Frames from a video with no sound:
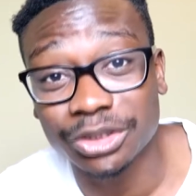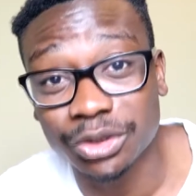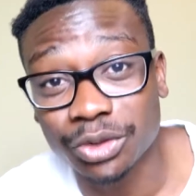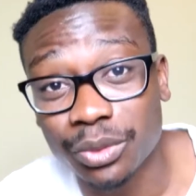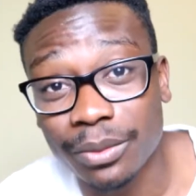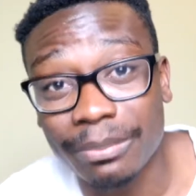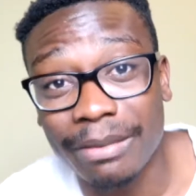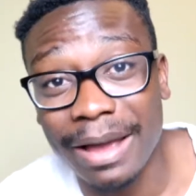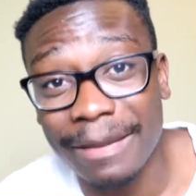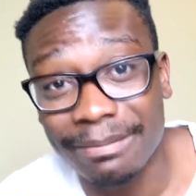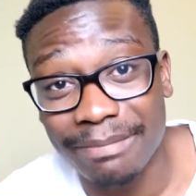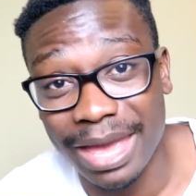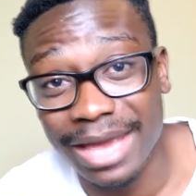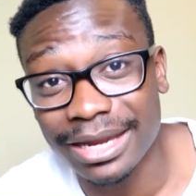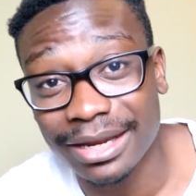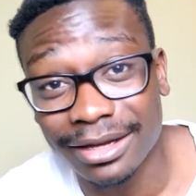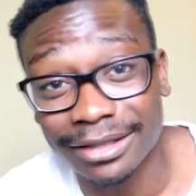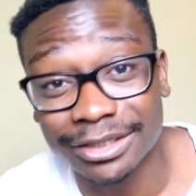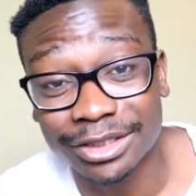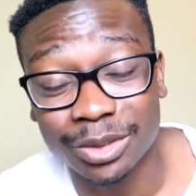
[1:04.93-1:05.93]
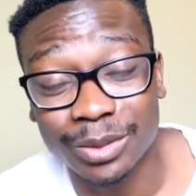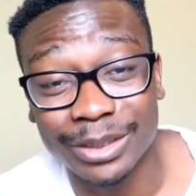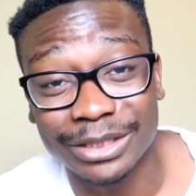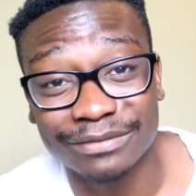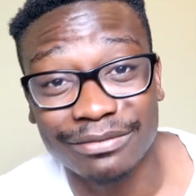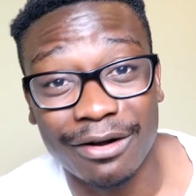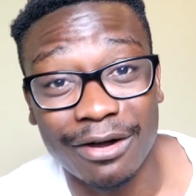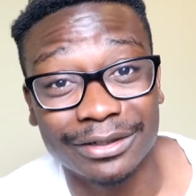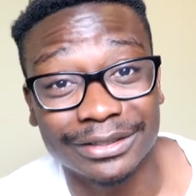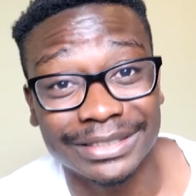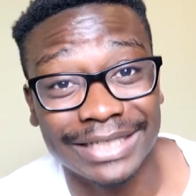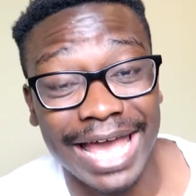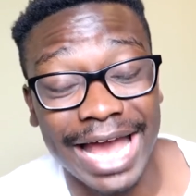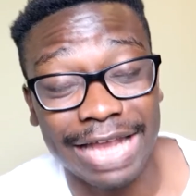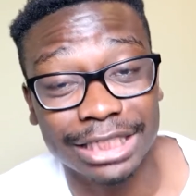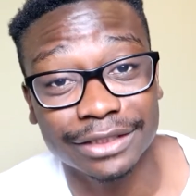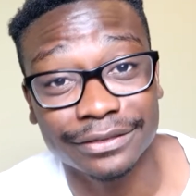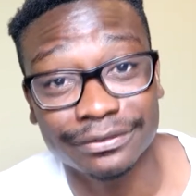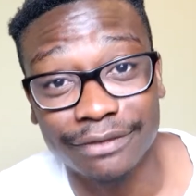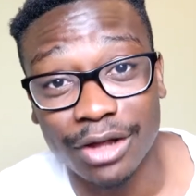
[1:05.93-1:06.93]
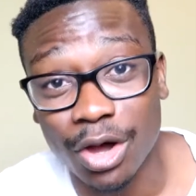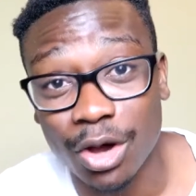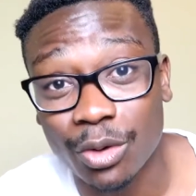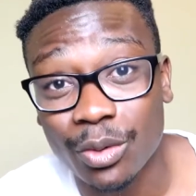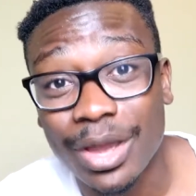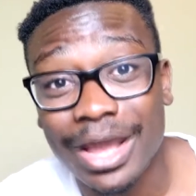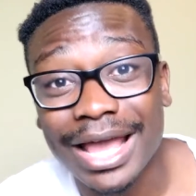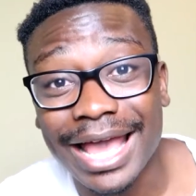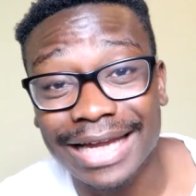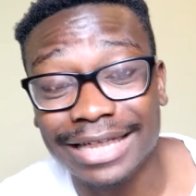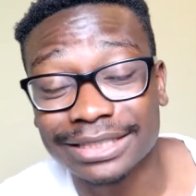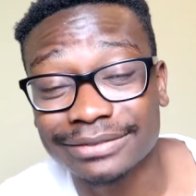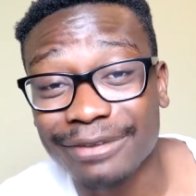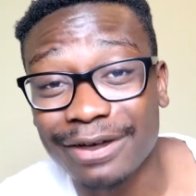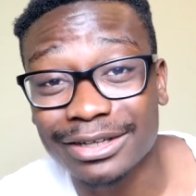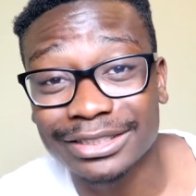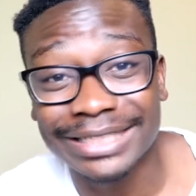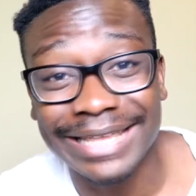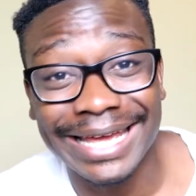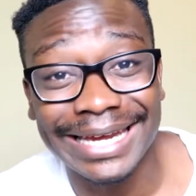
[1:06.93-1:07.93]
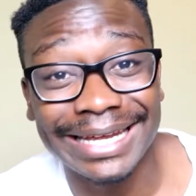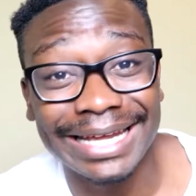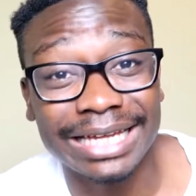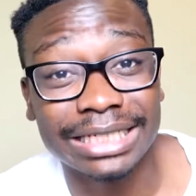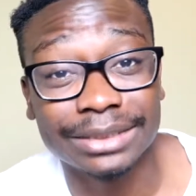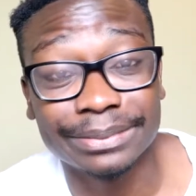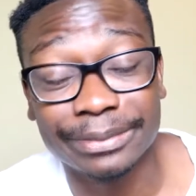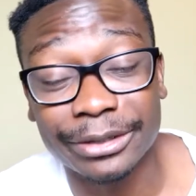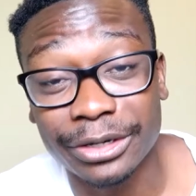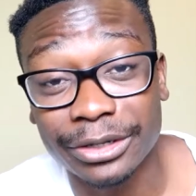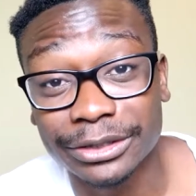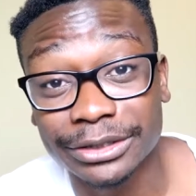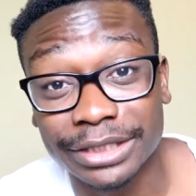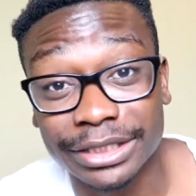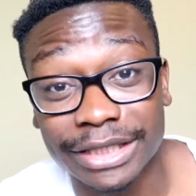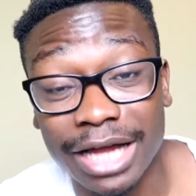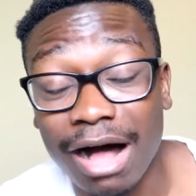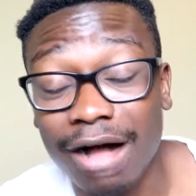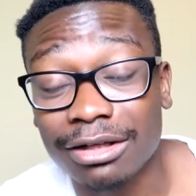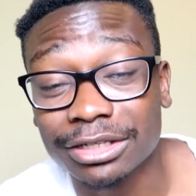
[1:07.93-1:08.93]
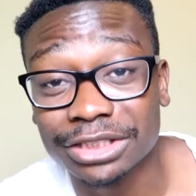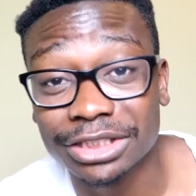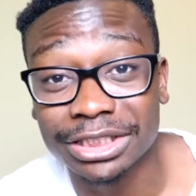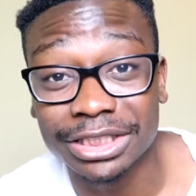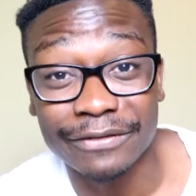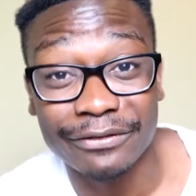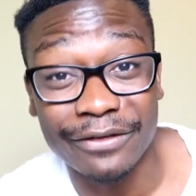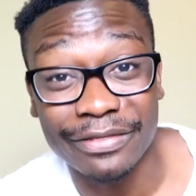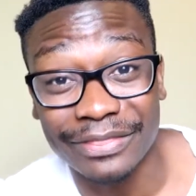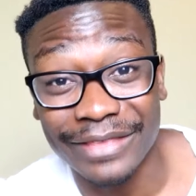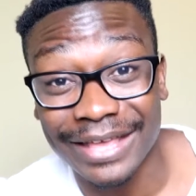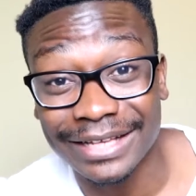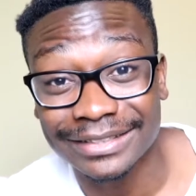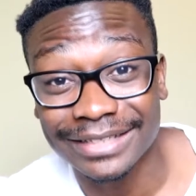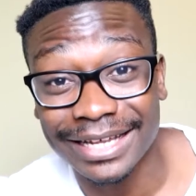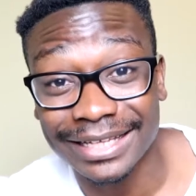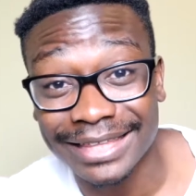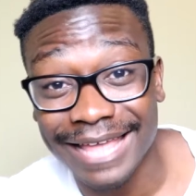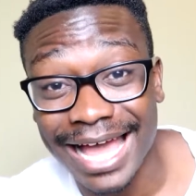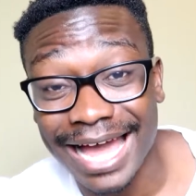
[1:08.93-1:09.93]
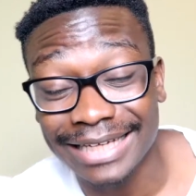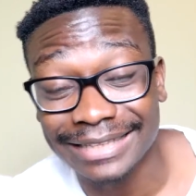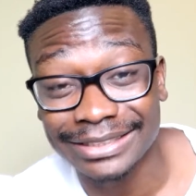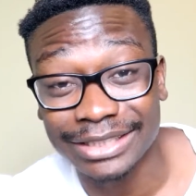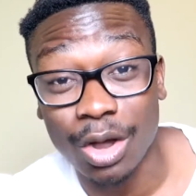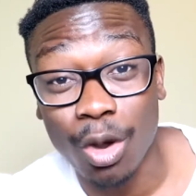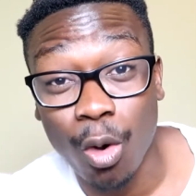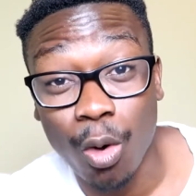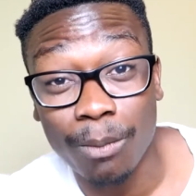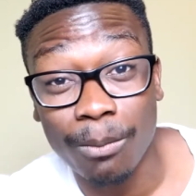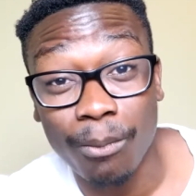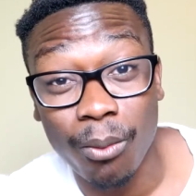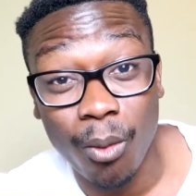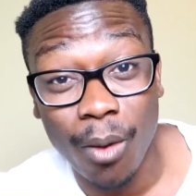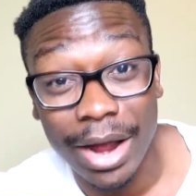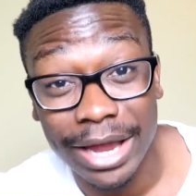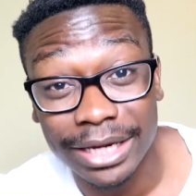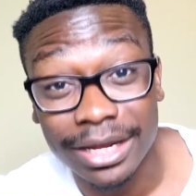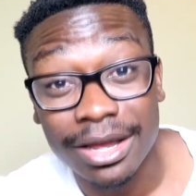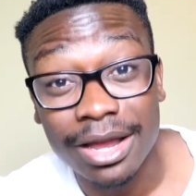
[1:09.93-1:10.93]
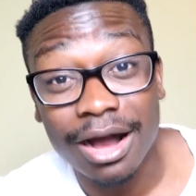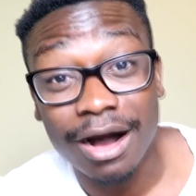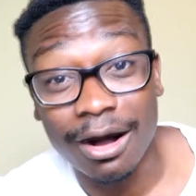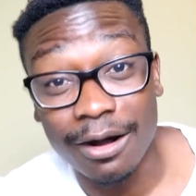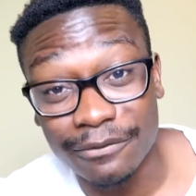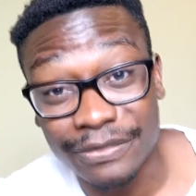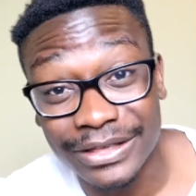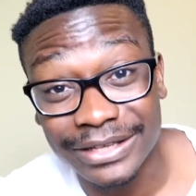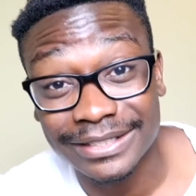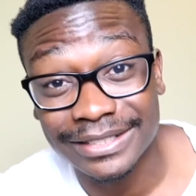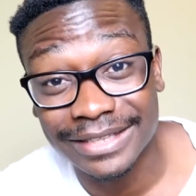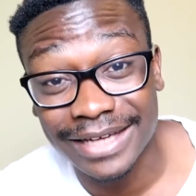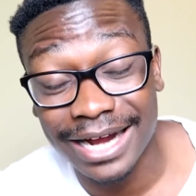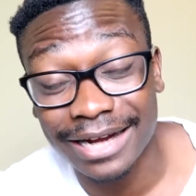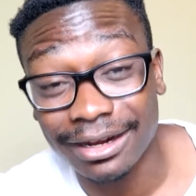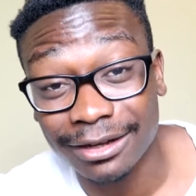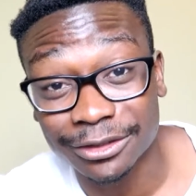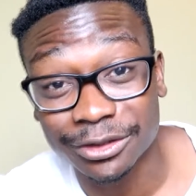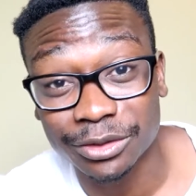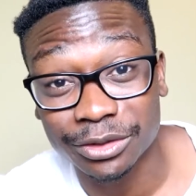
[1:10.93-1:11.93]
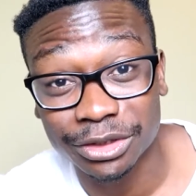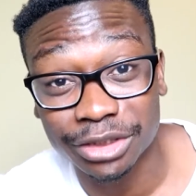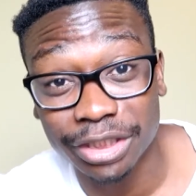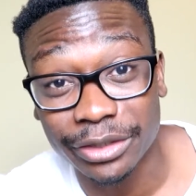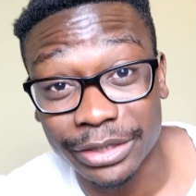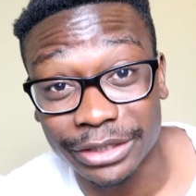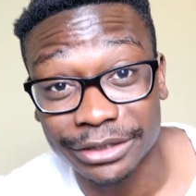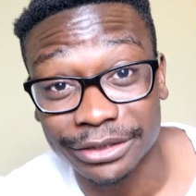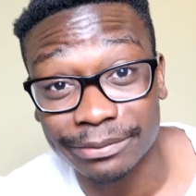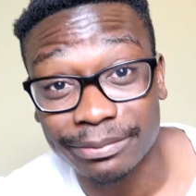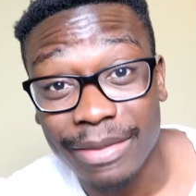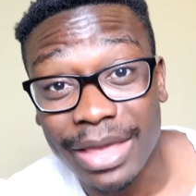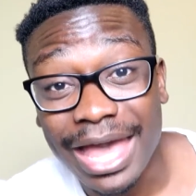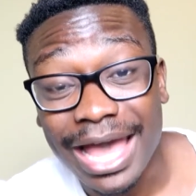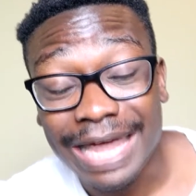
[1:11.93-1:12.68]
to my main hustle as far as cash flow and as far as gaining experience and knowledge and different things like that is the whole point of this side hustle series.